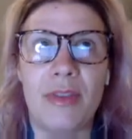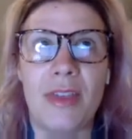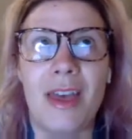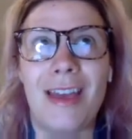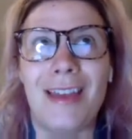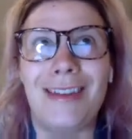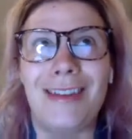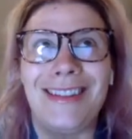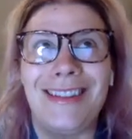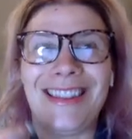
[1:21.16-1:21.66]

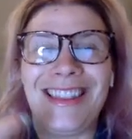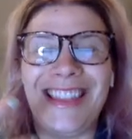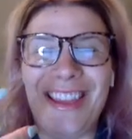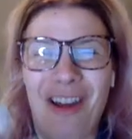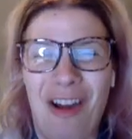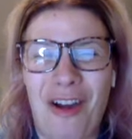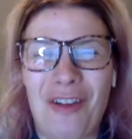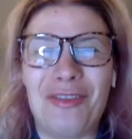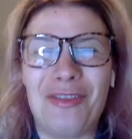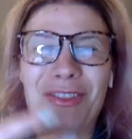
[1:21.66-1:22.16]
that
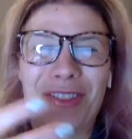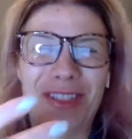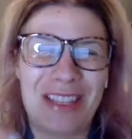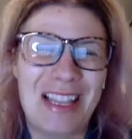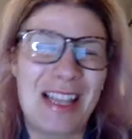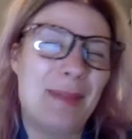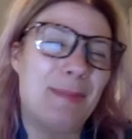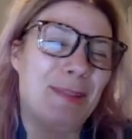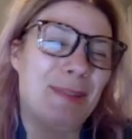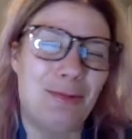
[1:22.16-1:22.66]
the author's
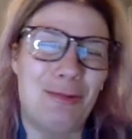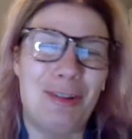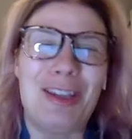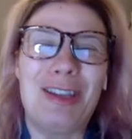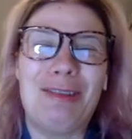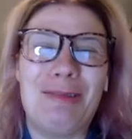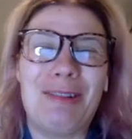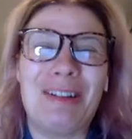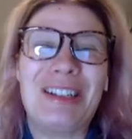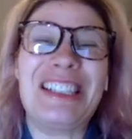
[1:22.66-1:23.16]
claim is
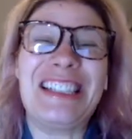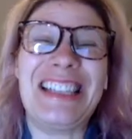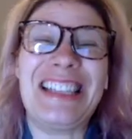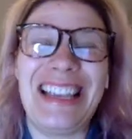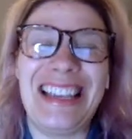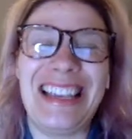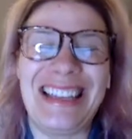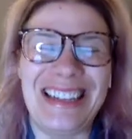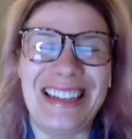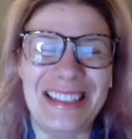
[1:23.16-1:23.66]
what you are
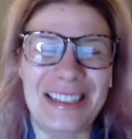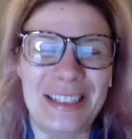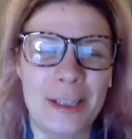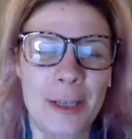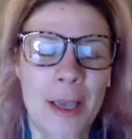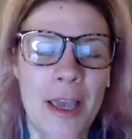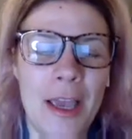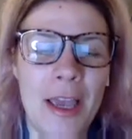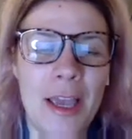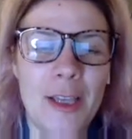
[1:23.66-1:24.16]
saying it is.
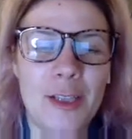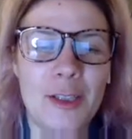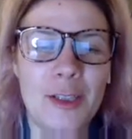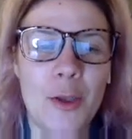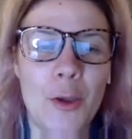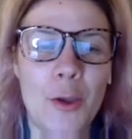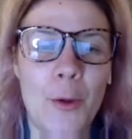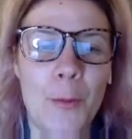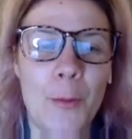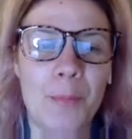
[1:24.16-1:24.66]

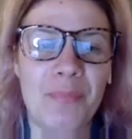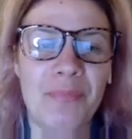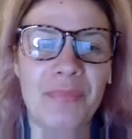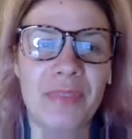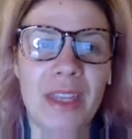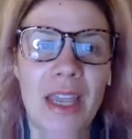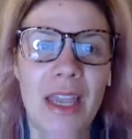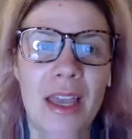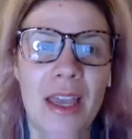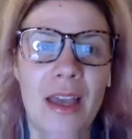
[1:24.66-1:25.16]
So
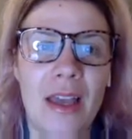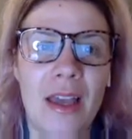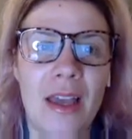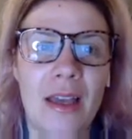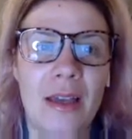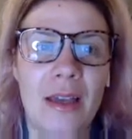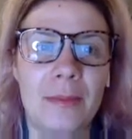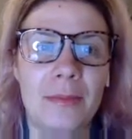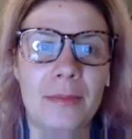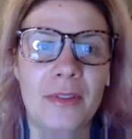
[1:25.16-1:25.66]

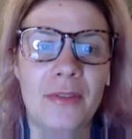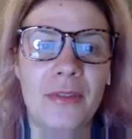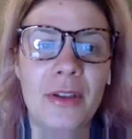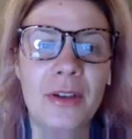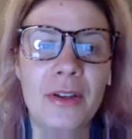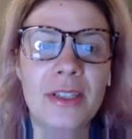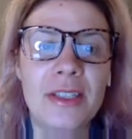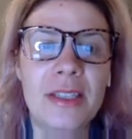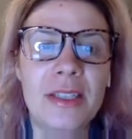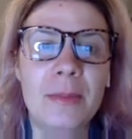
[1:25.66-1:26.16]
um,
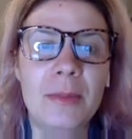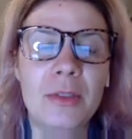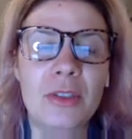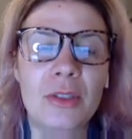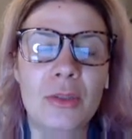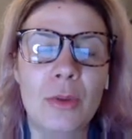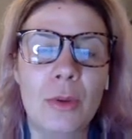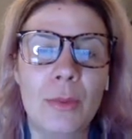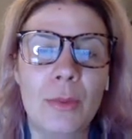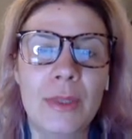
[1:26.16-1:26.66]
very similar
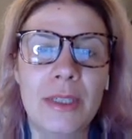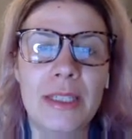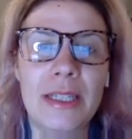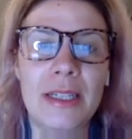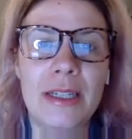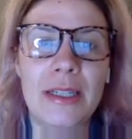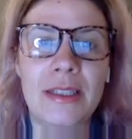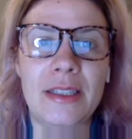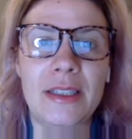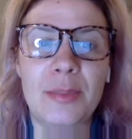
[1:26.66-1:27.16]
to what we
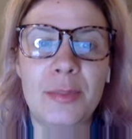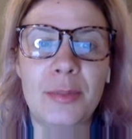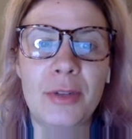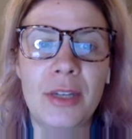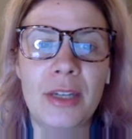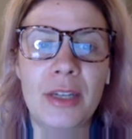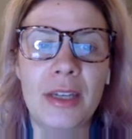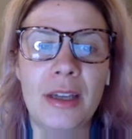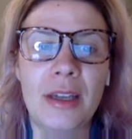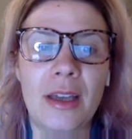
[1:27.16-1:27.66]
did in
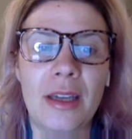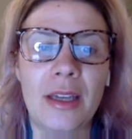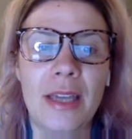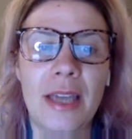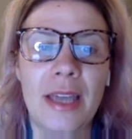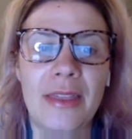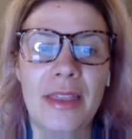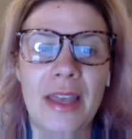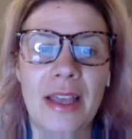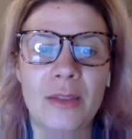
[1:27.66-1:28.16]
spring.
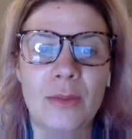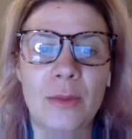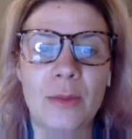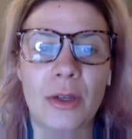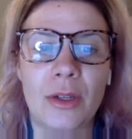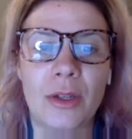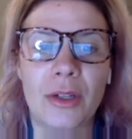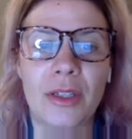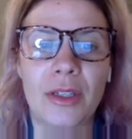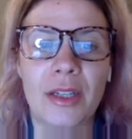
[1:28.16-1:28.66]
Again, that's
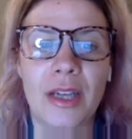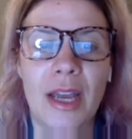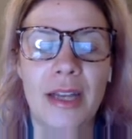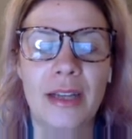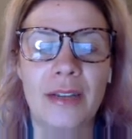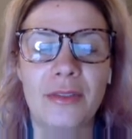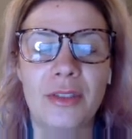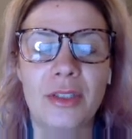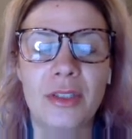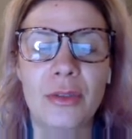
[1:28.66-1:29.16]
what you're going to
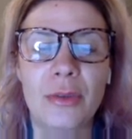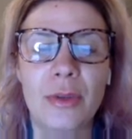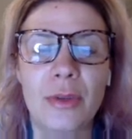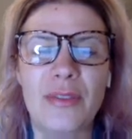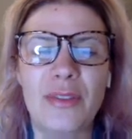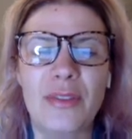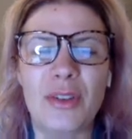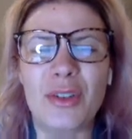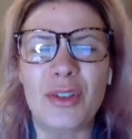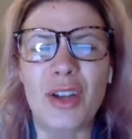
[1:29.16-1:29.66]
kind of do.
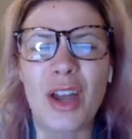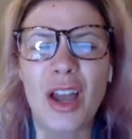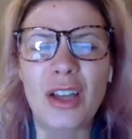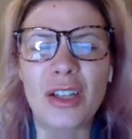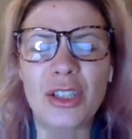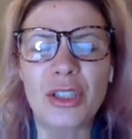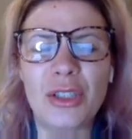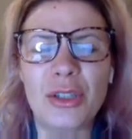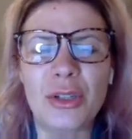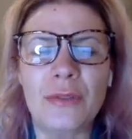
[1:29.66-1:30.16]
If you're
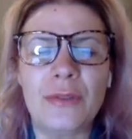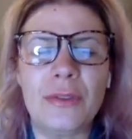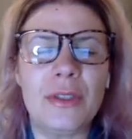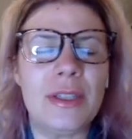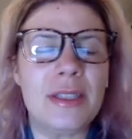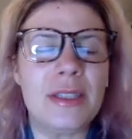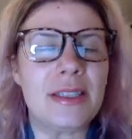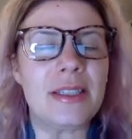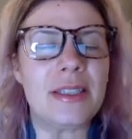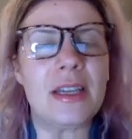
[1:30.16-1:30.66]
not sure, if you
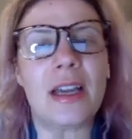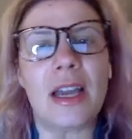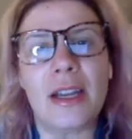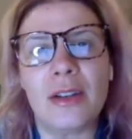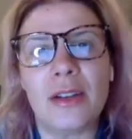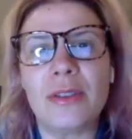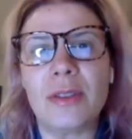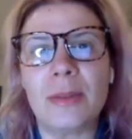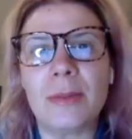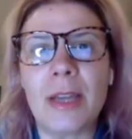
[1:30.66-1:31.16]
get stuck, I
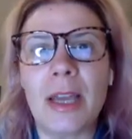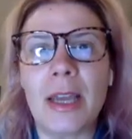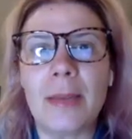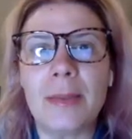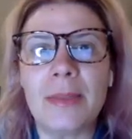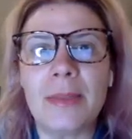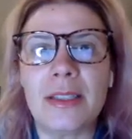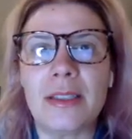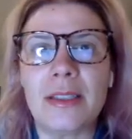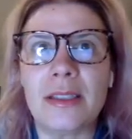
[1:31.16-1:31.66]
know
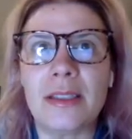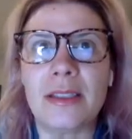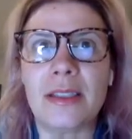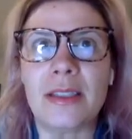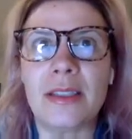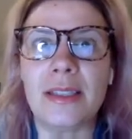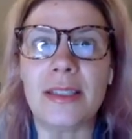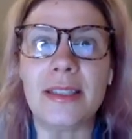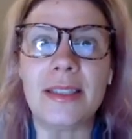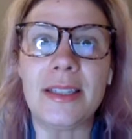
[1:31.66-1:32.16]
sometimes it's
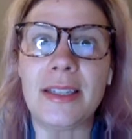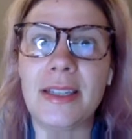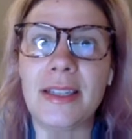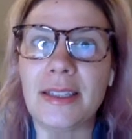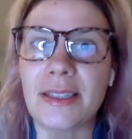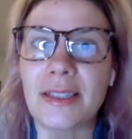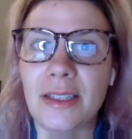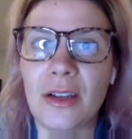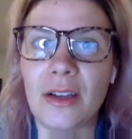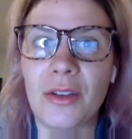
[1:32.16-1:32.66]
it's easy to
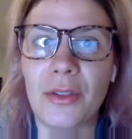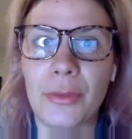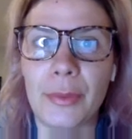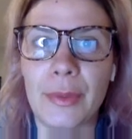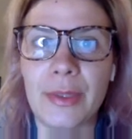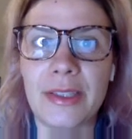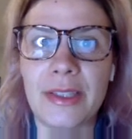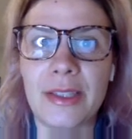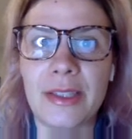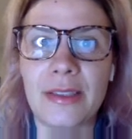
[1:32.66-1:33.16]
get stuck on the
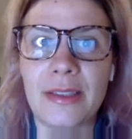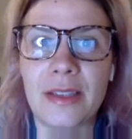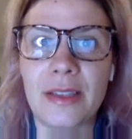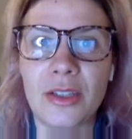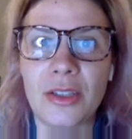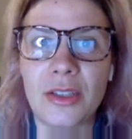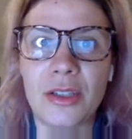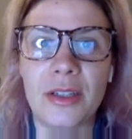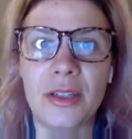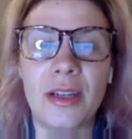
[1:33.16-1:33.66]
reasoning
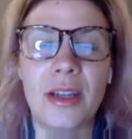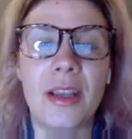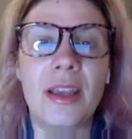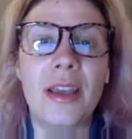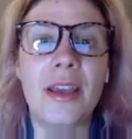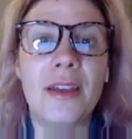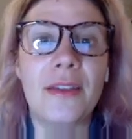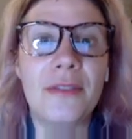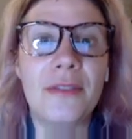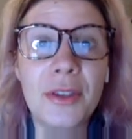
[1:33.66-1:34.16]
section.
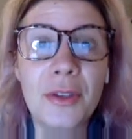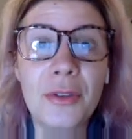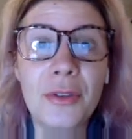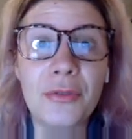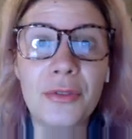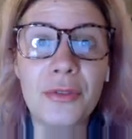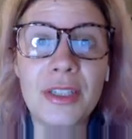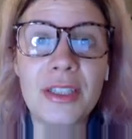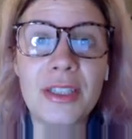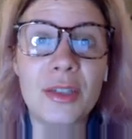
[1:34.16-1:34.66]
Feel
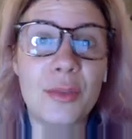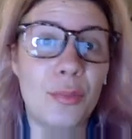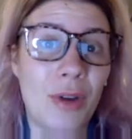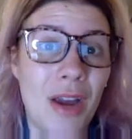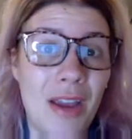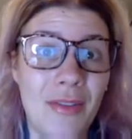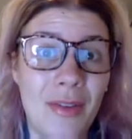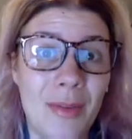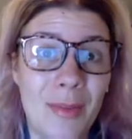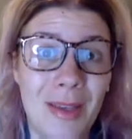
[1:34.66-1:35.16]
free to
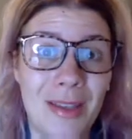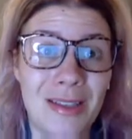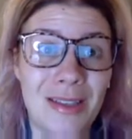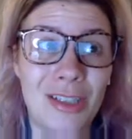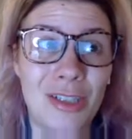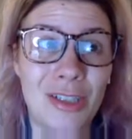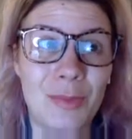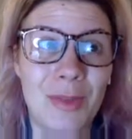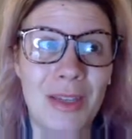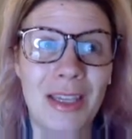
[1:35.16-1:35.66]
private
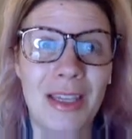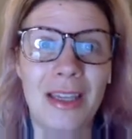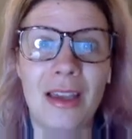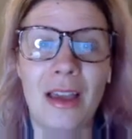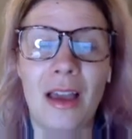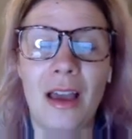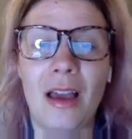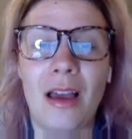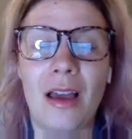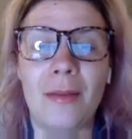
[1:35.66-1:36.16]
message me.
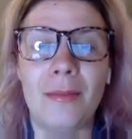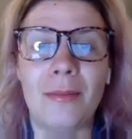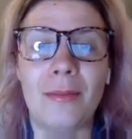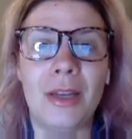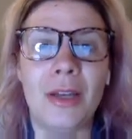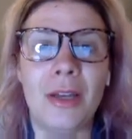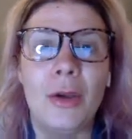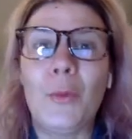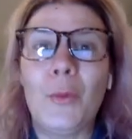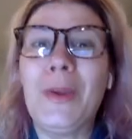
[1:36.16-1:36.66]

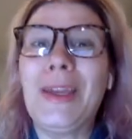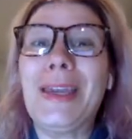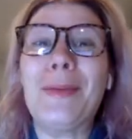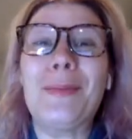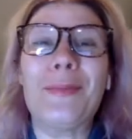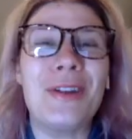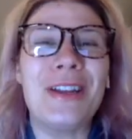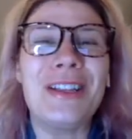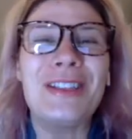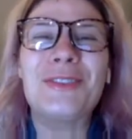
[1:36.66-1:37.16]
Um, we
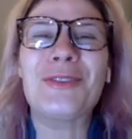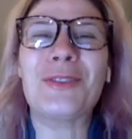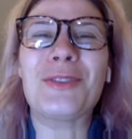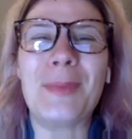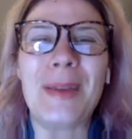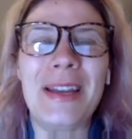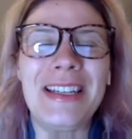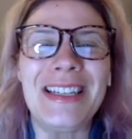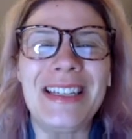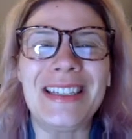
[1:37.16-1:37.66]
can
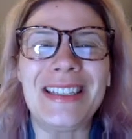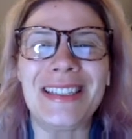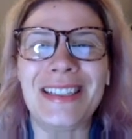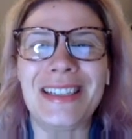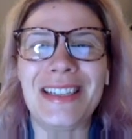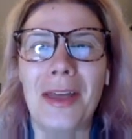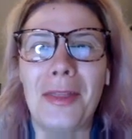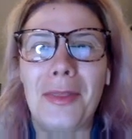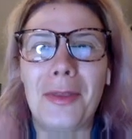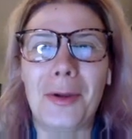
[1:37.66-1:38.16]
brainstorm ideas
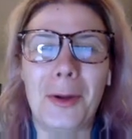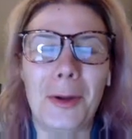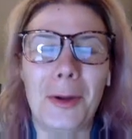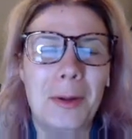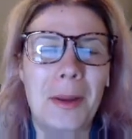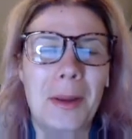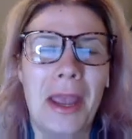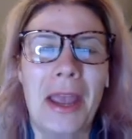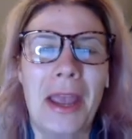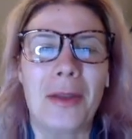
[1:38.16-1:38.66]

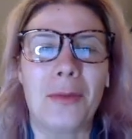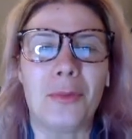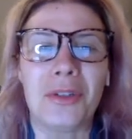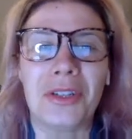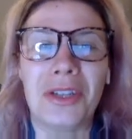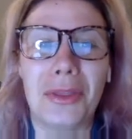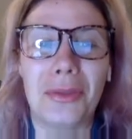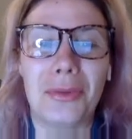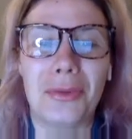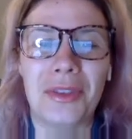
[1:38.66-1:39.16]
together, and
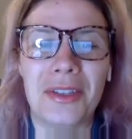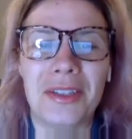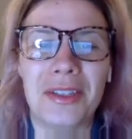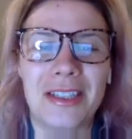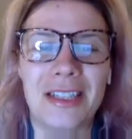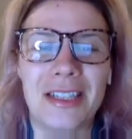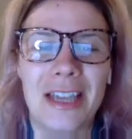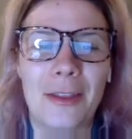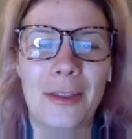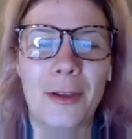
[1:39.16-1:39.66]
we'll get through
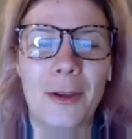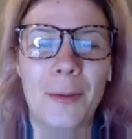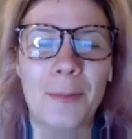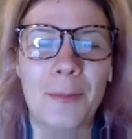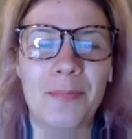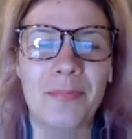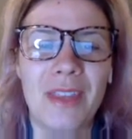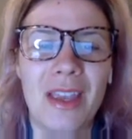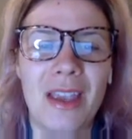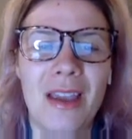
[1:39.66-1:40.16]
this together.
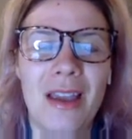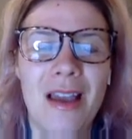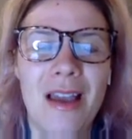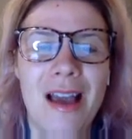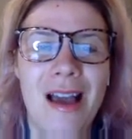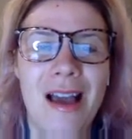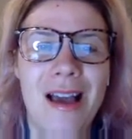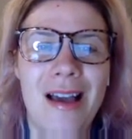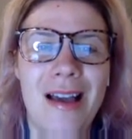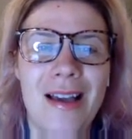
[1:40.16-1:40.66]

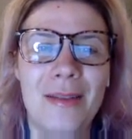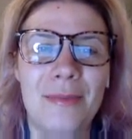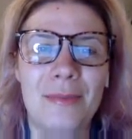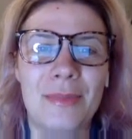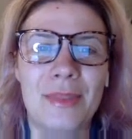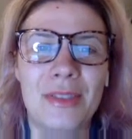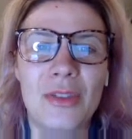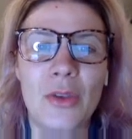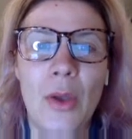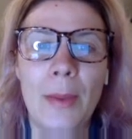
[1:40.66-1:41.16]

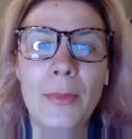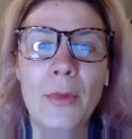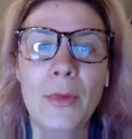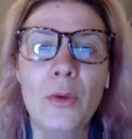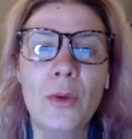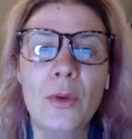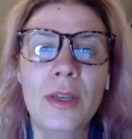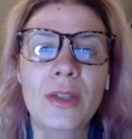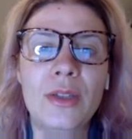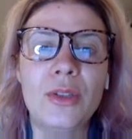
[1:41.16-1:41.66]
Um, so I'm
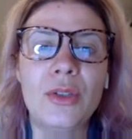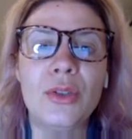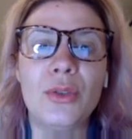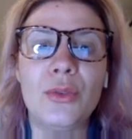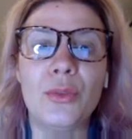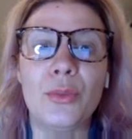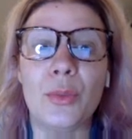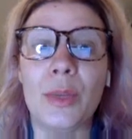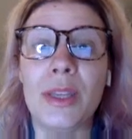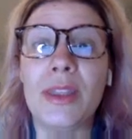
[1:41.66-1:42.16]
going
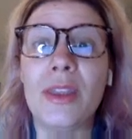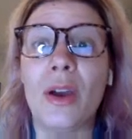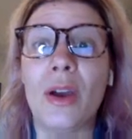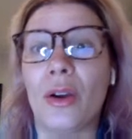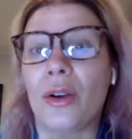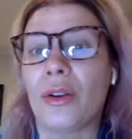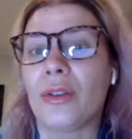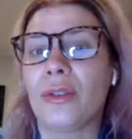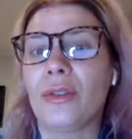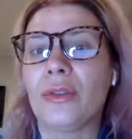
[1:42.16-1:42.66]
to read the
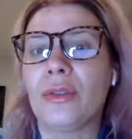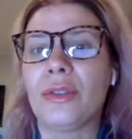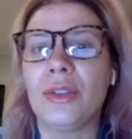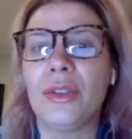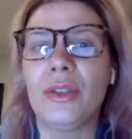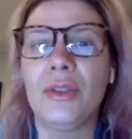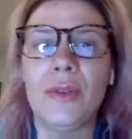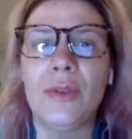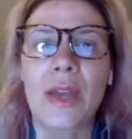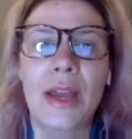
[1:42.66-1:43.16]
article
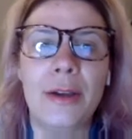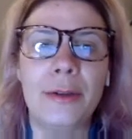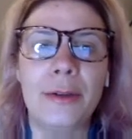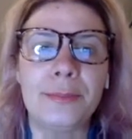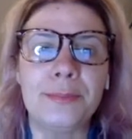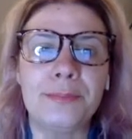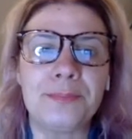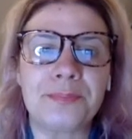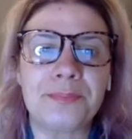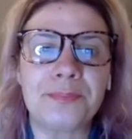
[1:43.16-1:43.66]
to you
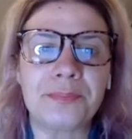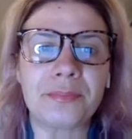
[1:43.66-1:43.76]
now.